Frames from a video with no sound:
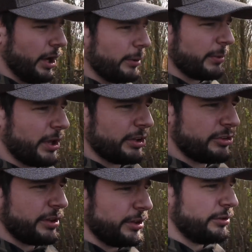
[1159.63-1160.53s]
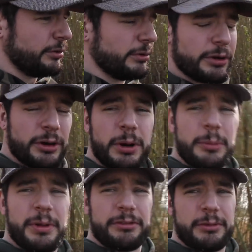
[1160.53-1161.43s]
And I actually think you do learn quite a
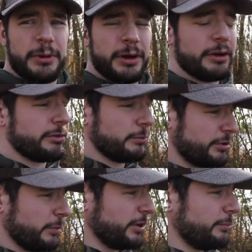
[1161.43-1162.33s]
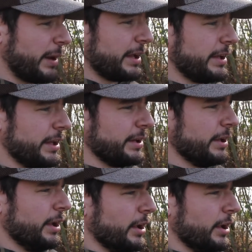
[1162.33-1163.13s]
bit from someone blanking.